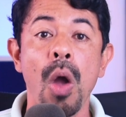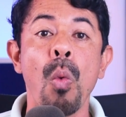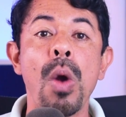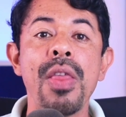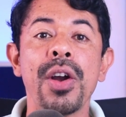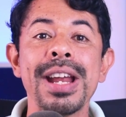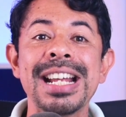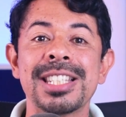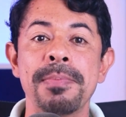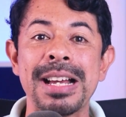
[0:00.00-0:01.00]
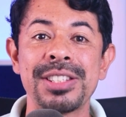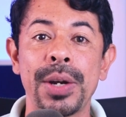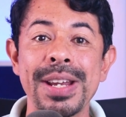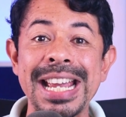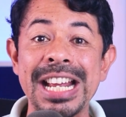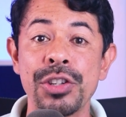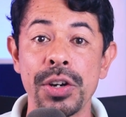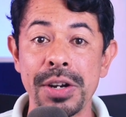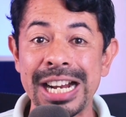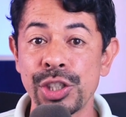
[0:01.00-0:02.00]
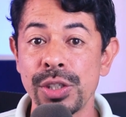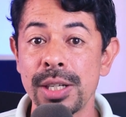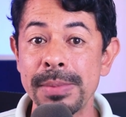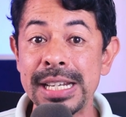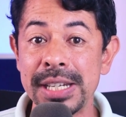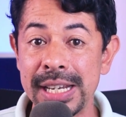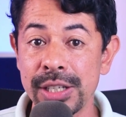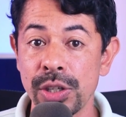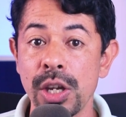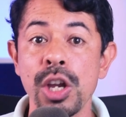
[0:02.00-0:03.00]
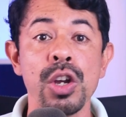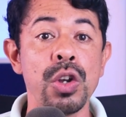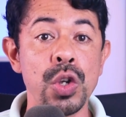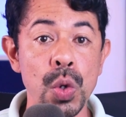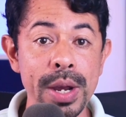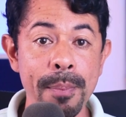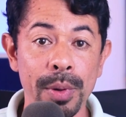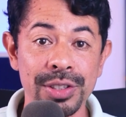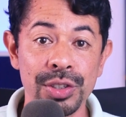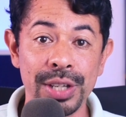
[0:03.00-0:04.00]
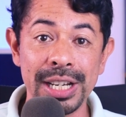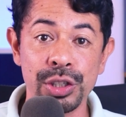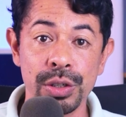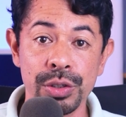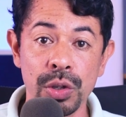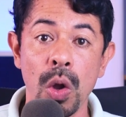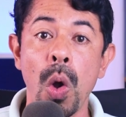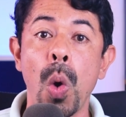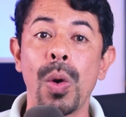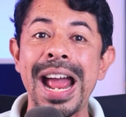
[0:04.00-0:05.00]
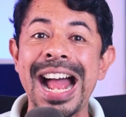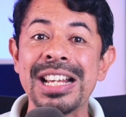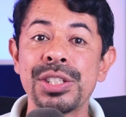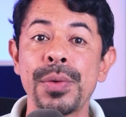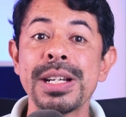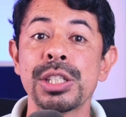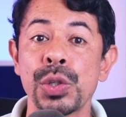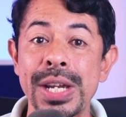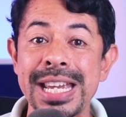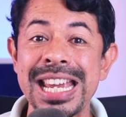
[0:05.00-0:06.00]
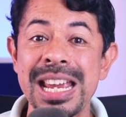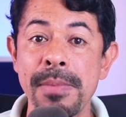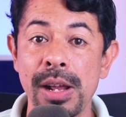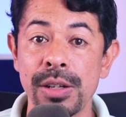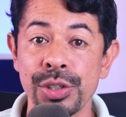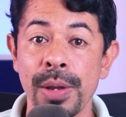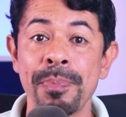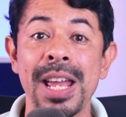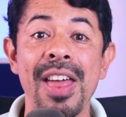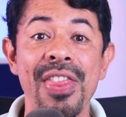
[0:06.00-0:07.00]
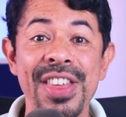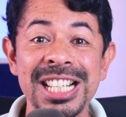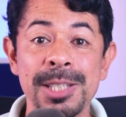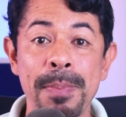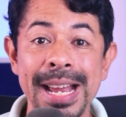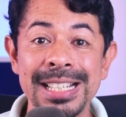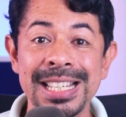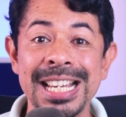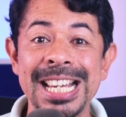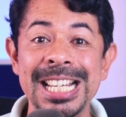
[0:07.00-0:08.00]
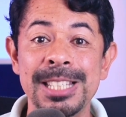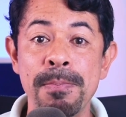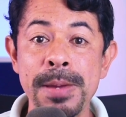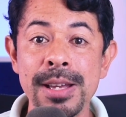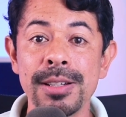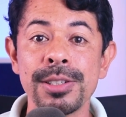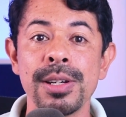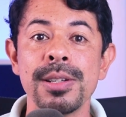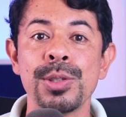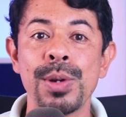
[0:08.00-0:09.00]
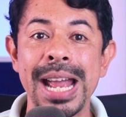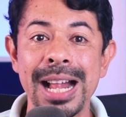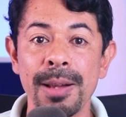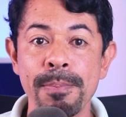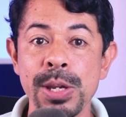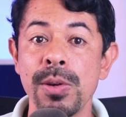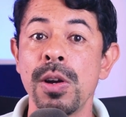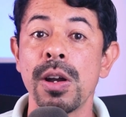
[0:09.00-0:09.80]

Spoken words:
Whether it's mastering international meetings, doing presentations, or answering tricky emails, this space is built to help you